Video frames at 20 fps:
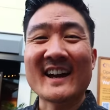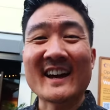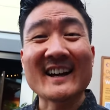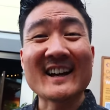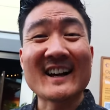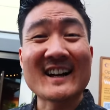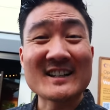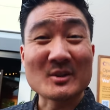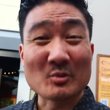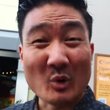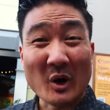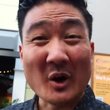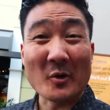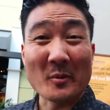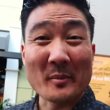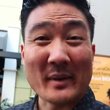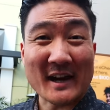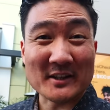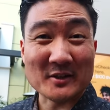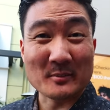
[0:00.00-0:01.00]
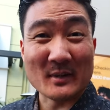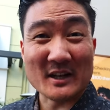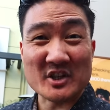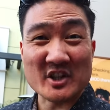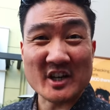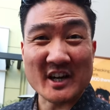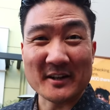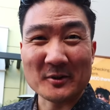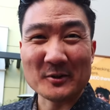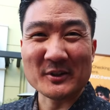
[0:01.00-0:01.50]
Hey guys, welcome back to my
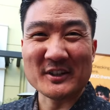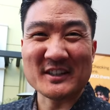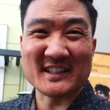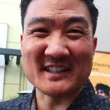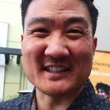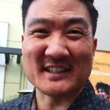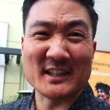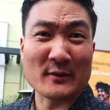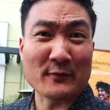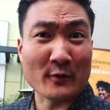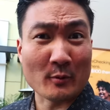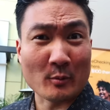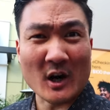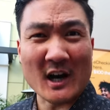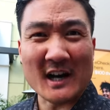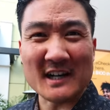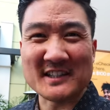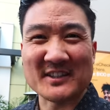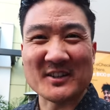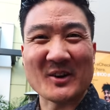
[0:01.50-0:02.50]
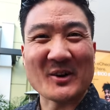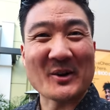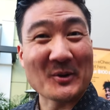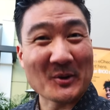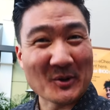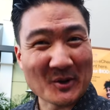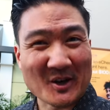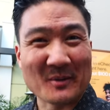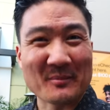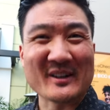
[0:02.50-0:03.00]
channel. This is Steve from Rockstar
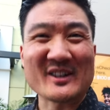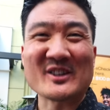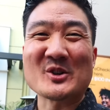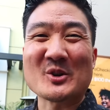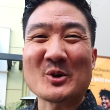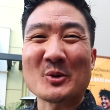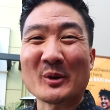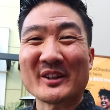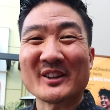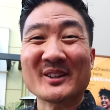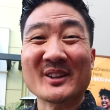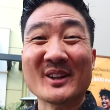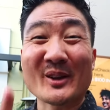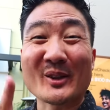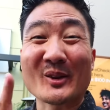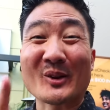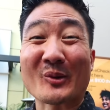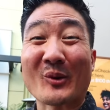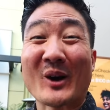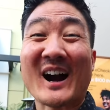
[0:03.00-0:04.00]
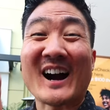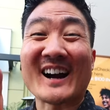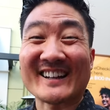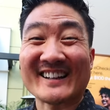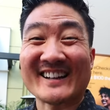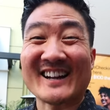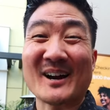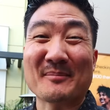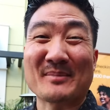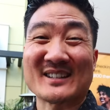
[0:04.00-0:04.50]
Eater coming to you with another
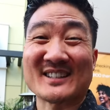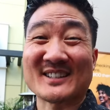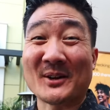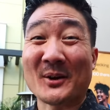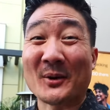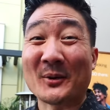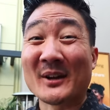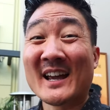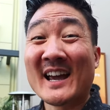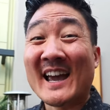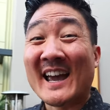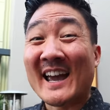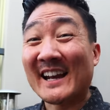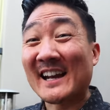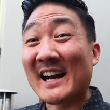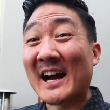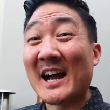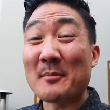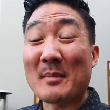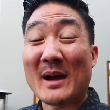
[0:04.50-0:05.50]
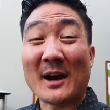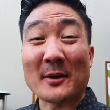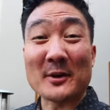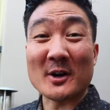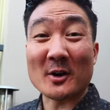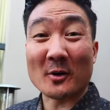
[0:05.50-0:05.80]
rockin' episode. And I am out